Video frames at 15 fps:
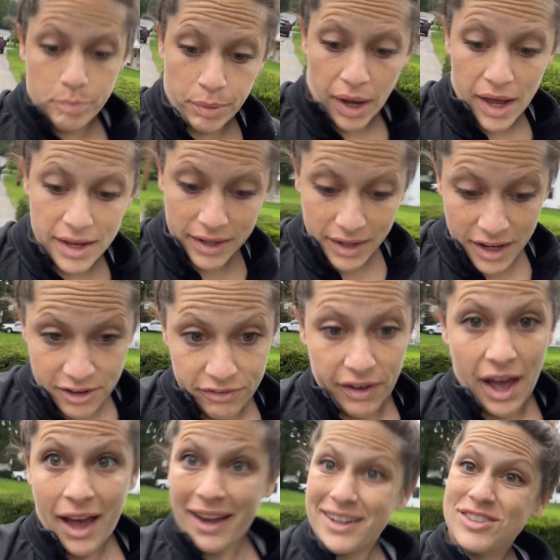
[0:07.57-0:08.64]
but if
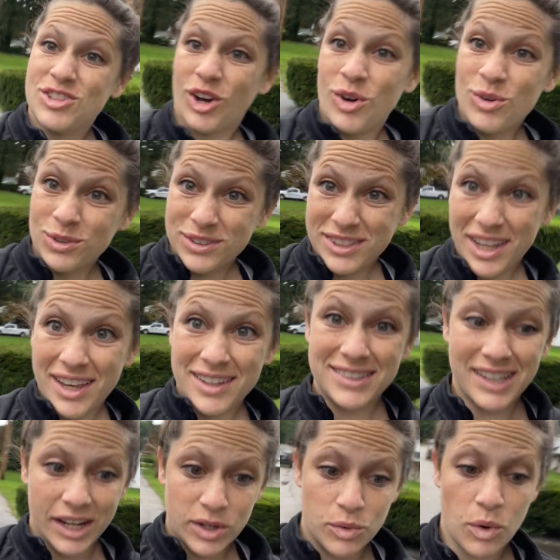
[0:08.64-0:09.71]
I don't
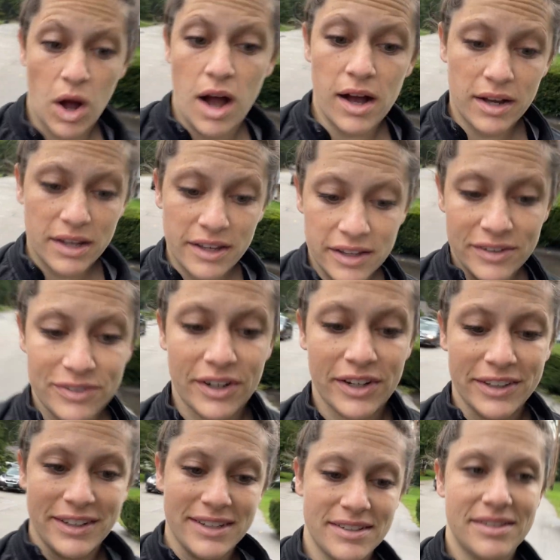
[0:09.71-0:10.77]
take a walk for
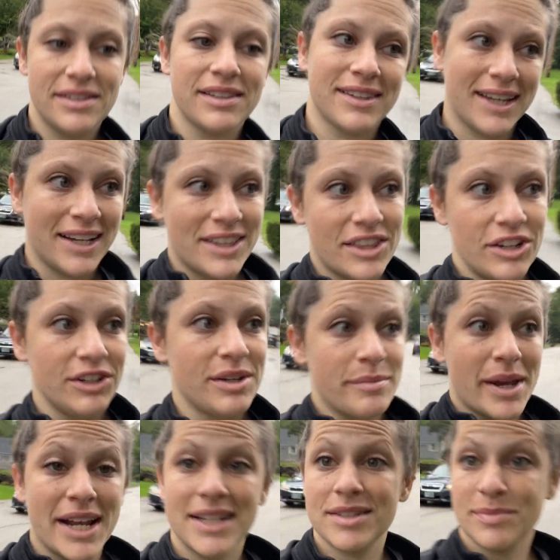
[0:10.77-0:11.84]
at least like 30
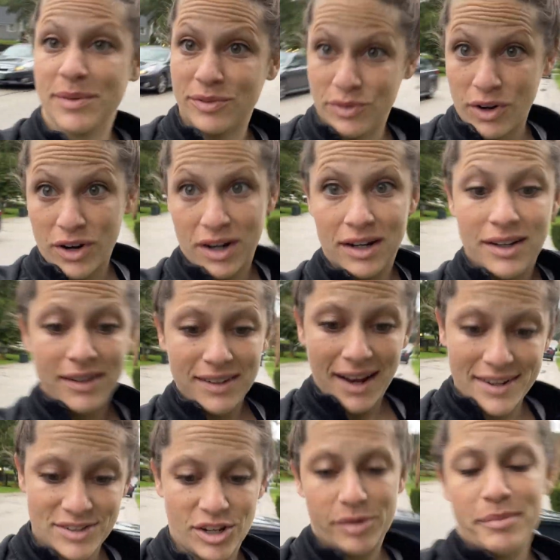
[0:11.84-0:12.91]
minutes before
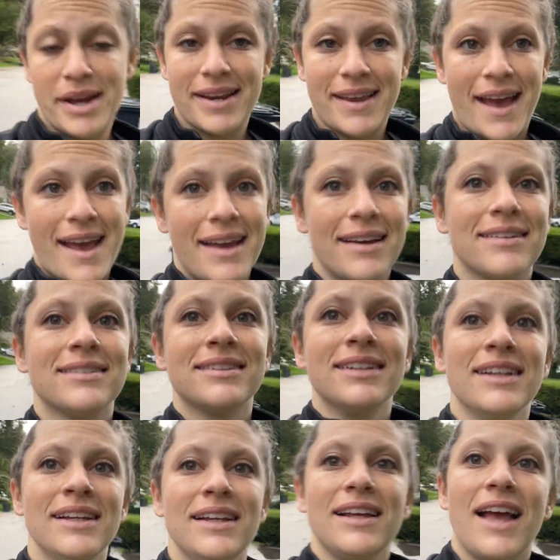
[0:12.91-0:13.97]
I start my day,
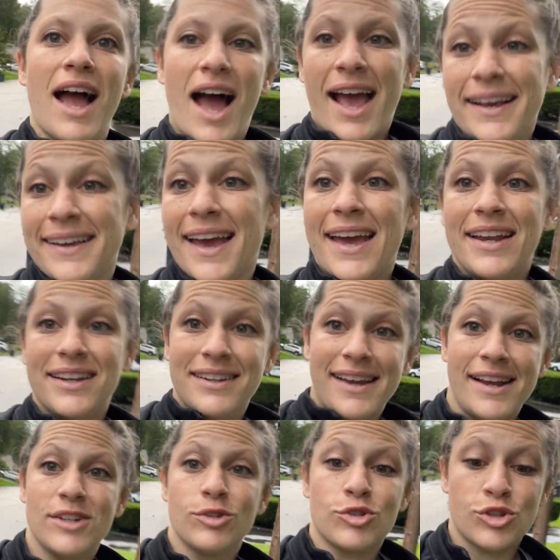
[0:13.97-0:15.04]
I get
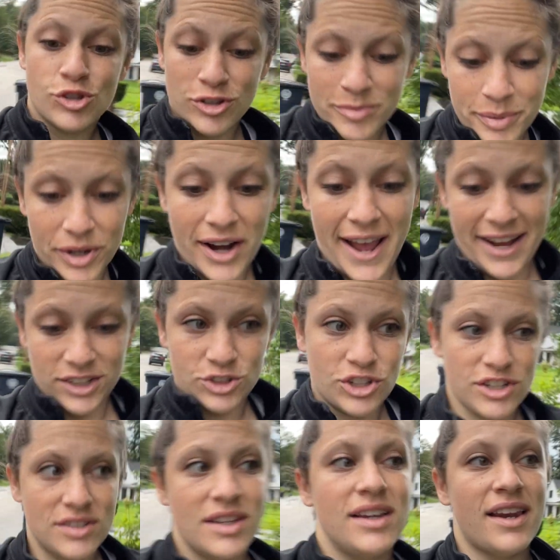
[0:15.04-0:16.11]
super
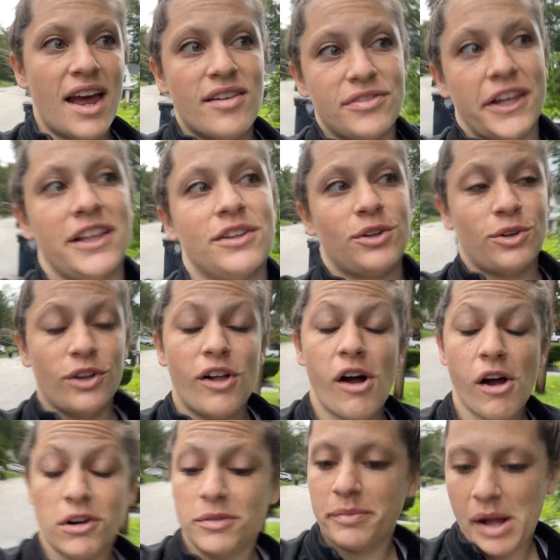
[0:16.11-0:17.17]
anxious and have like literal
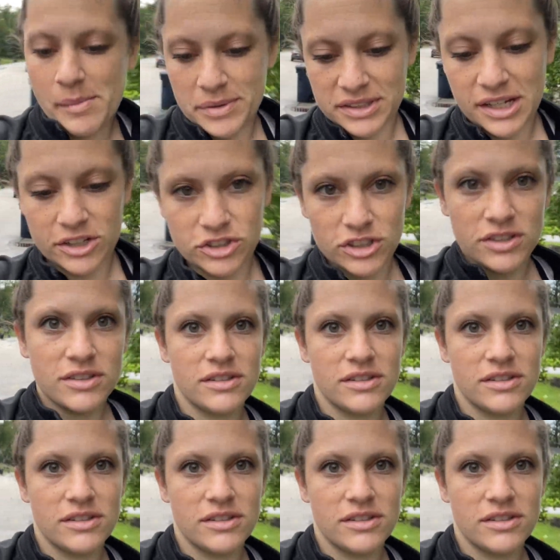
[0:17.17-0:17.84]
heart palpitations.